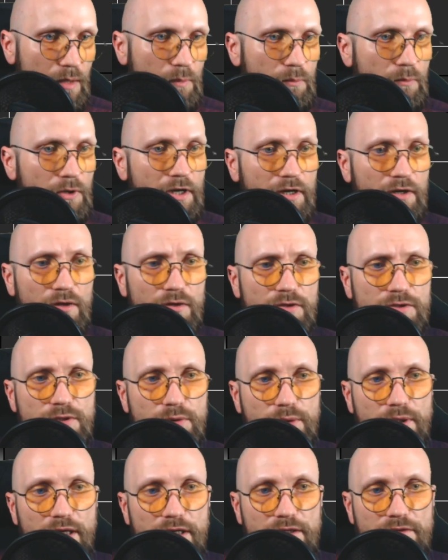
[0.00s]
But I
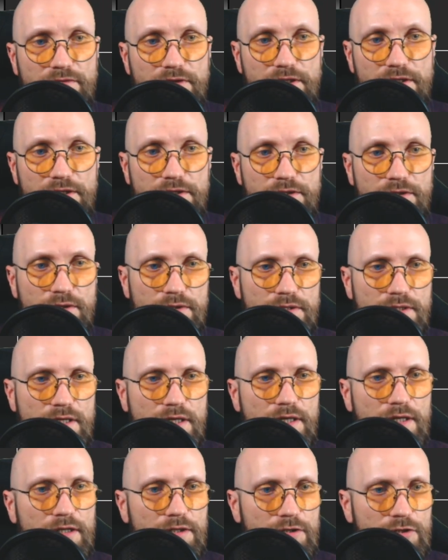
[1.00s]
also got Viridios,
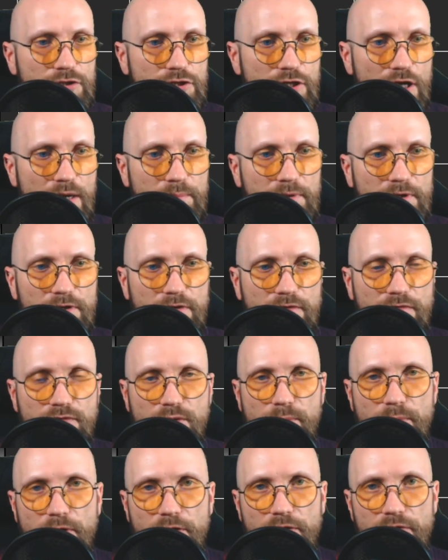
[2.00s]
the Champion of
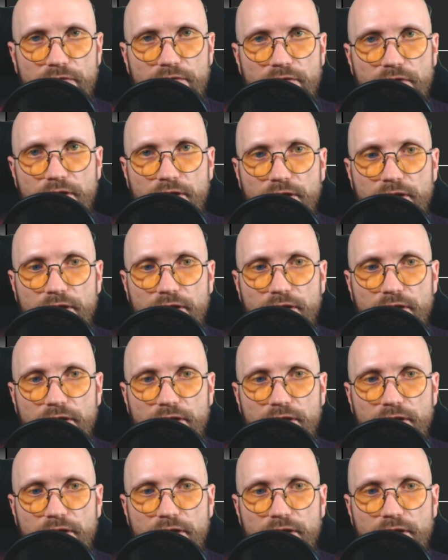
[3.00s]
Rebirth,